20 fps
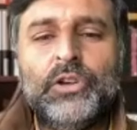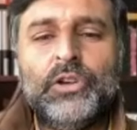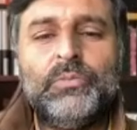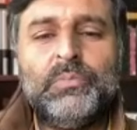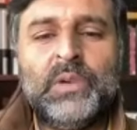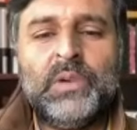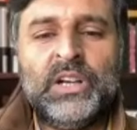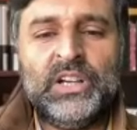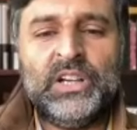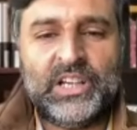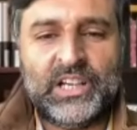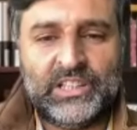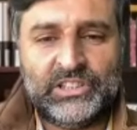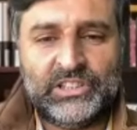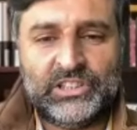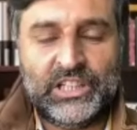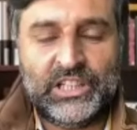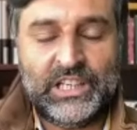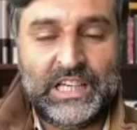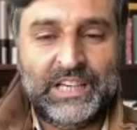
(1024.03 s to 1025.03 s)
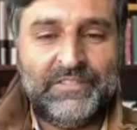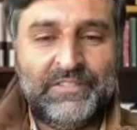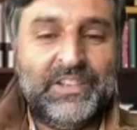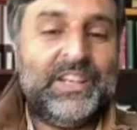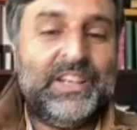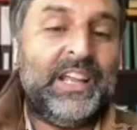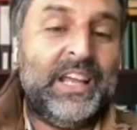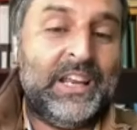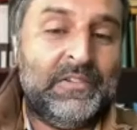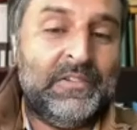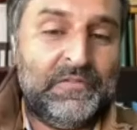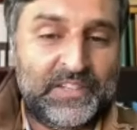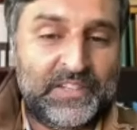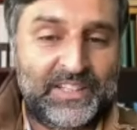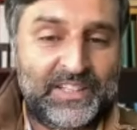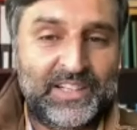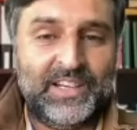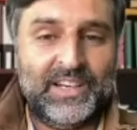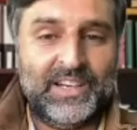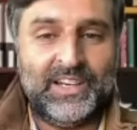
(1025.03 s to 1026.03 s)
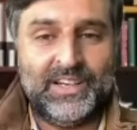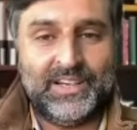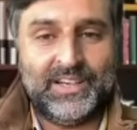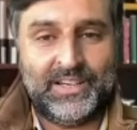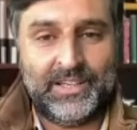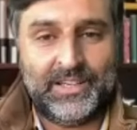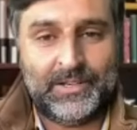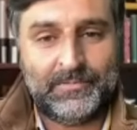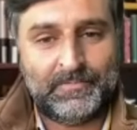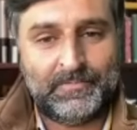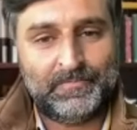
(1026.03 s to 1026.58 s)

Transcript: human touch even in physical learning.